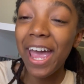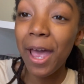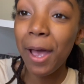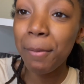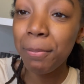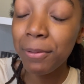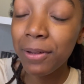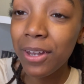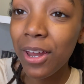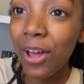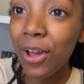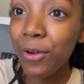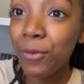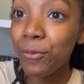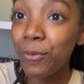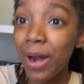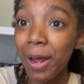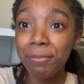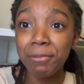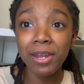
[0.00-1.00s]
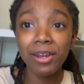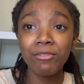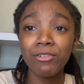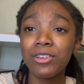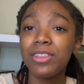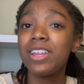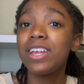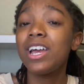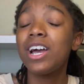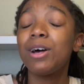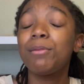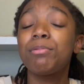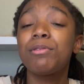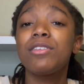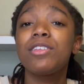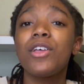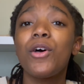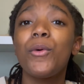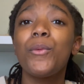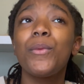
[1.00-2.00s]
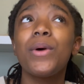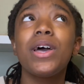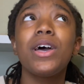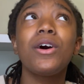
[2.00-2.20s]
epilogue wrapped everything up so well.